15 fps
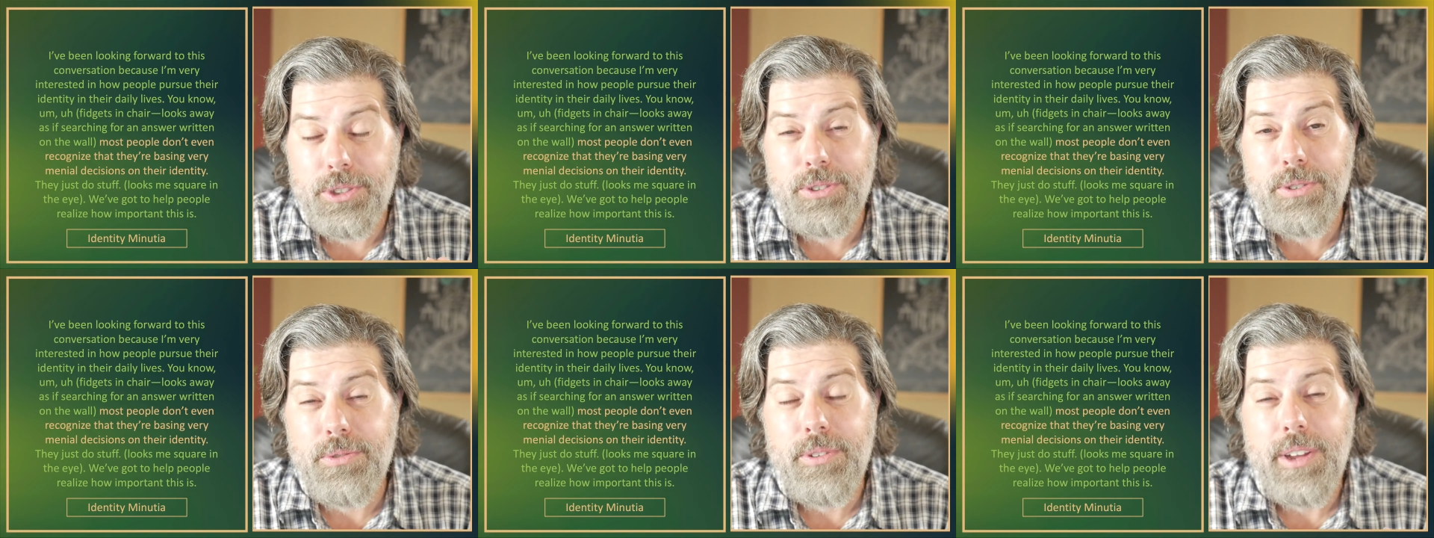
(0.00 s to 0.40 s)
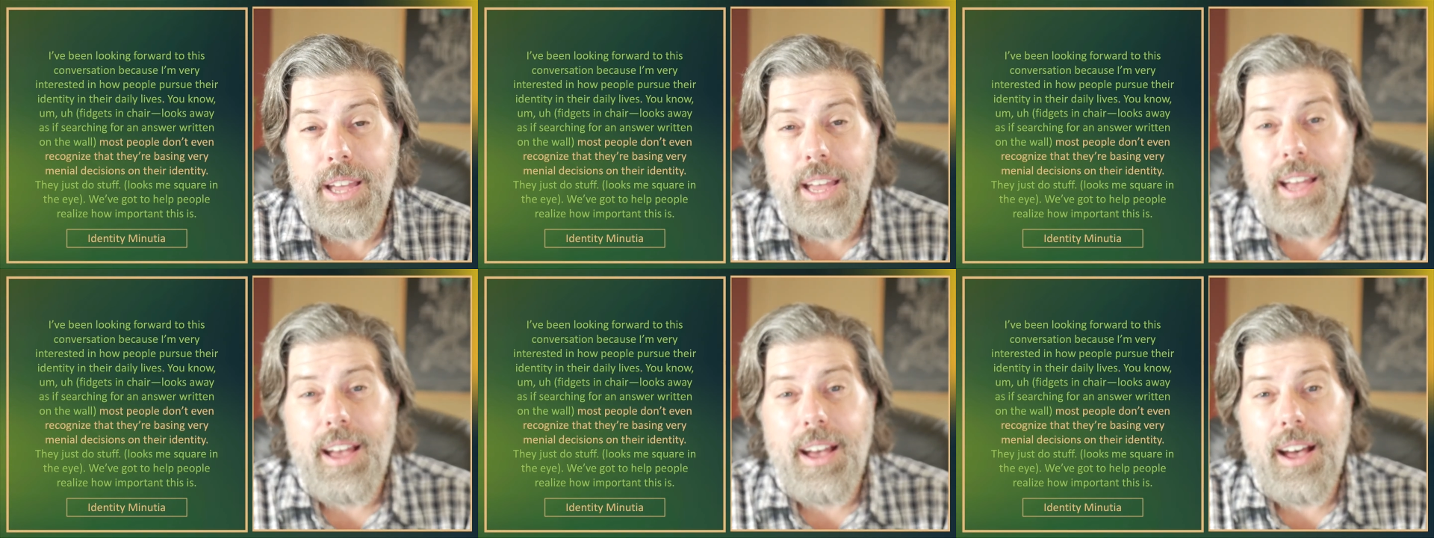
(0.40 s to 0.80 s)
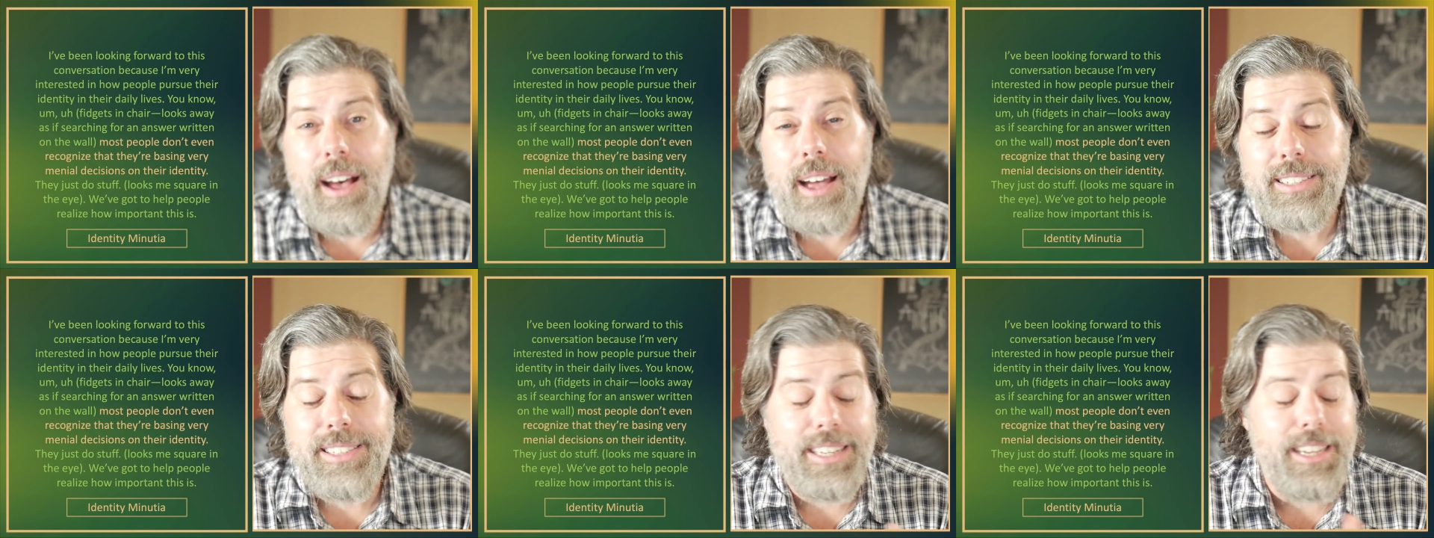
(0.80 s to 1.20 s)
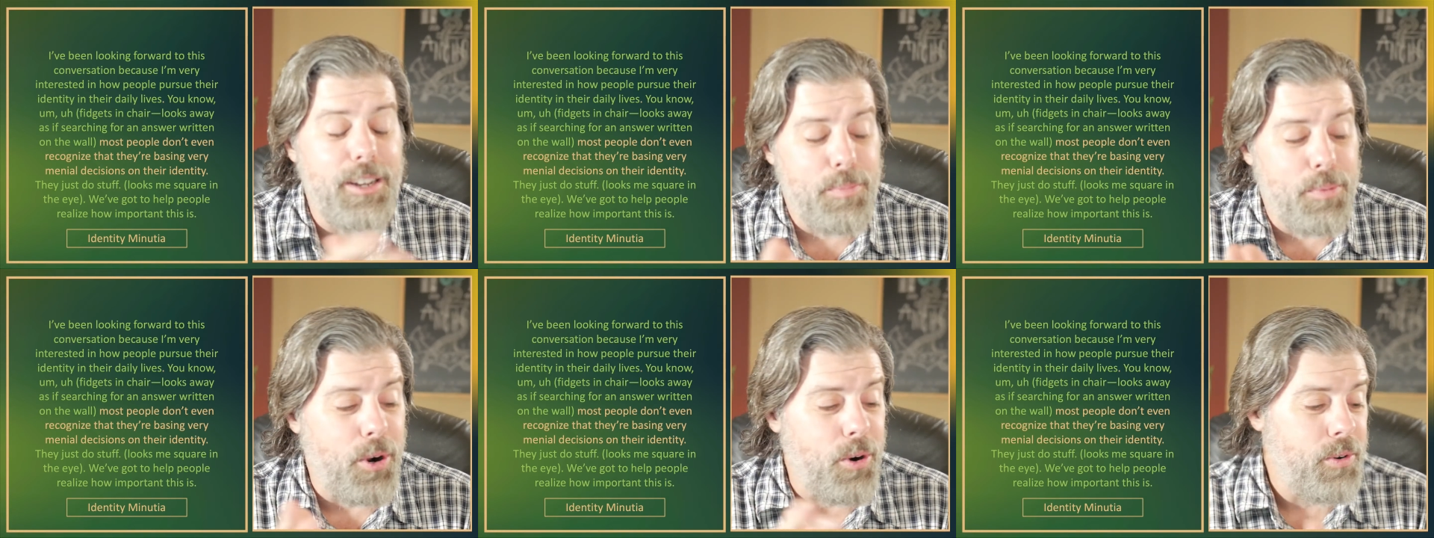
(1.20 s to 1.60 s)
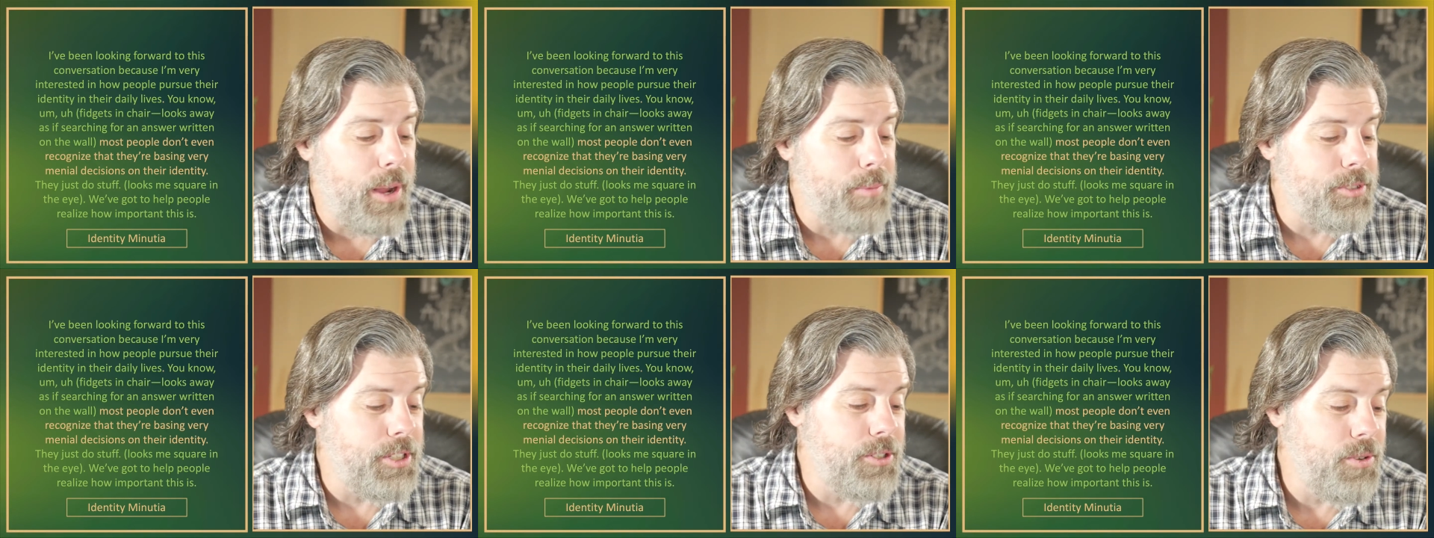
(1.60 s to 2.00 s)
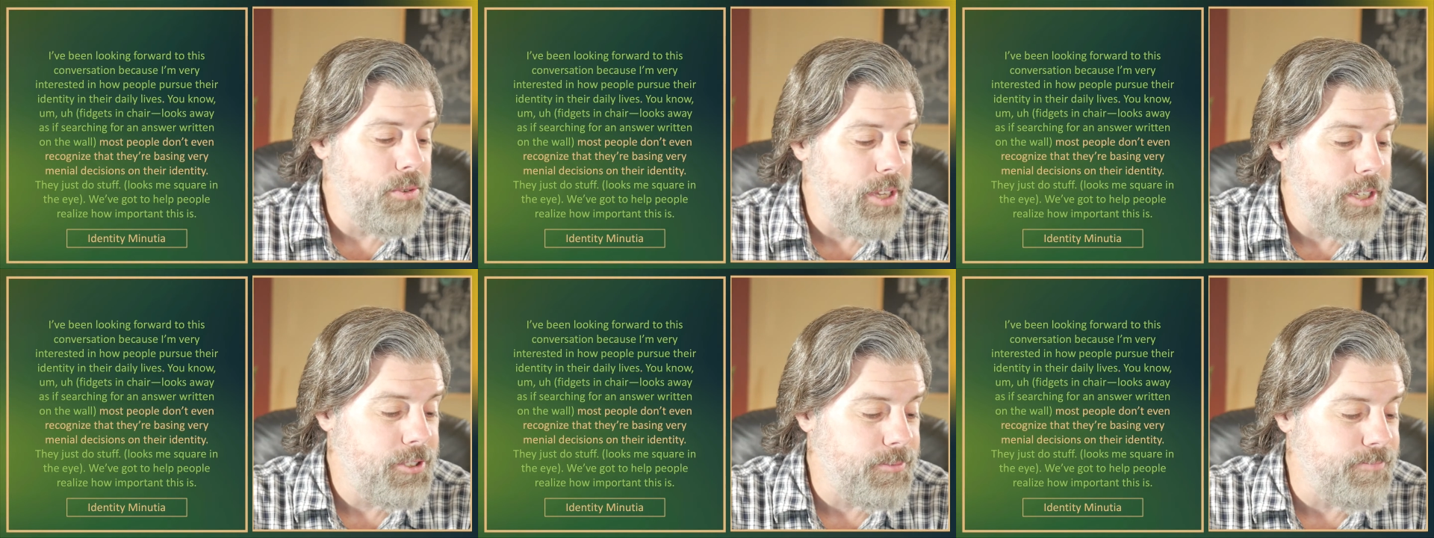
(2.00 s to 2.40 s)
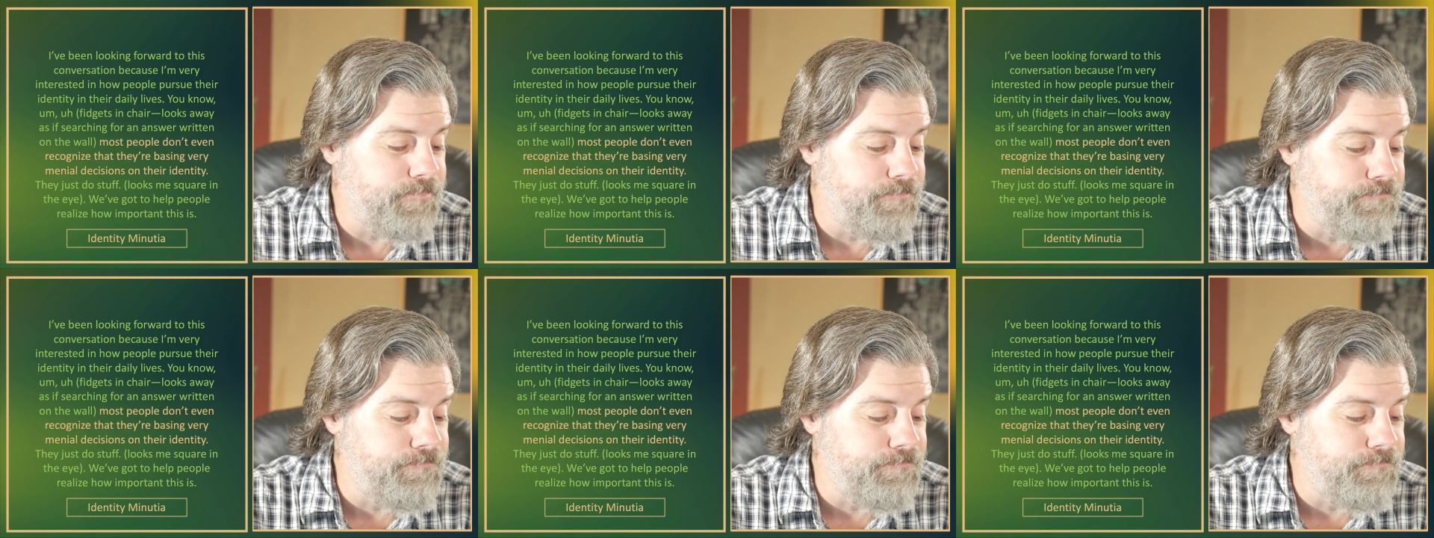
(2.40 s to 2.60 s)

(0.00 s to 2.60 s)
to get a program to do this.